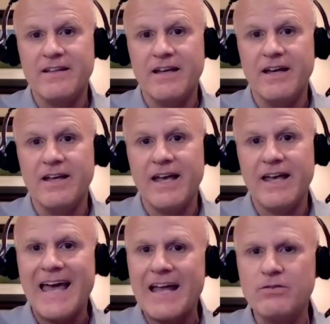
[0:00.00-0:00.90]

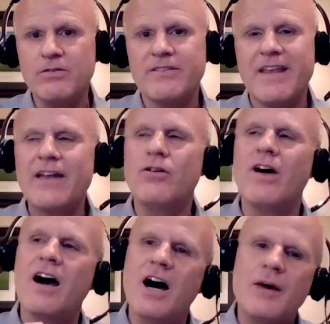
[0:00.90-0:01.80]
and that'll that'll
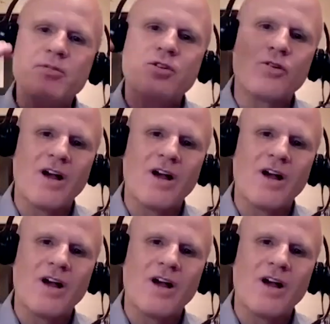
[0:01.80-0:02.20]
up your